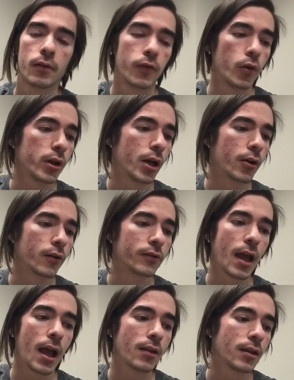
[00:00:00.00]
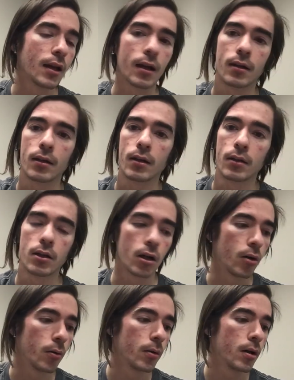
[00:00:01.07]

fully understand yet. You know,